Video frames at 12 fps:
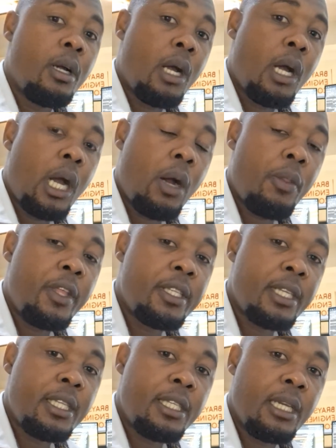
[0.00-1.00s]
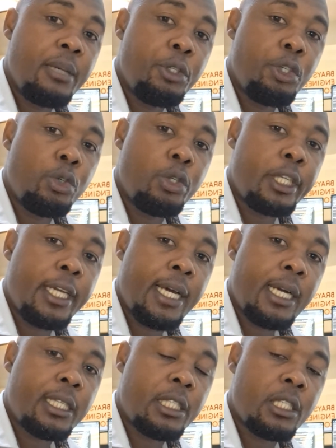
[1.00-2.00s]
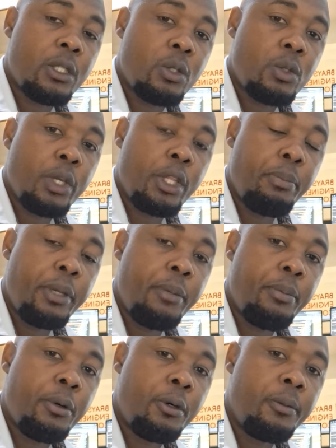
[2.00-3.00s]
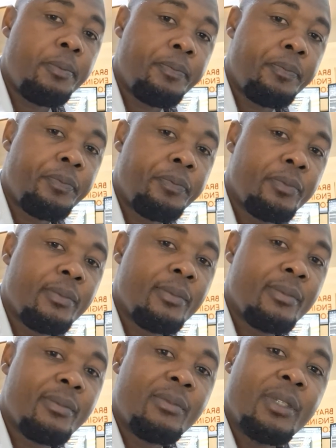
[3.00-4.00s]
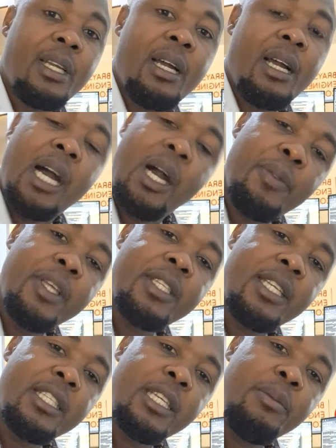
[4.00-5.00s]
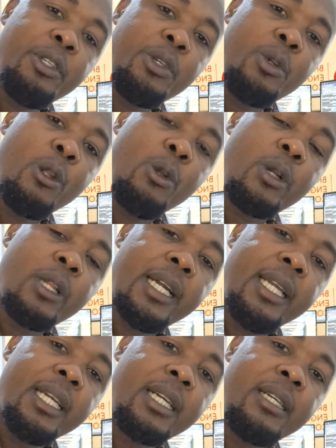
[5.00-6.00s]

How the system should react with people, how the system should look like,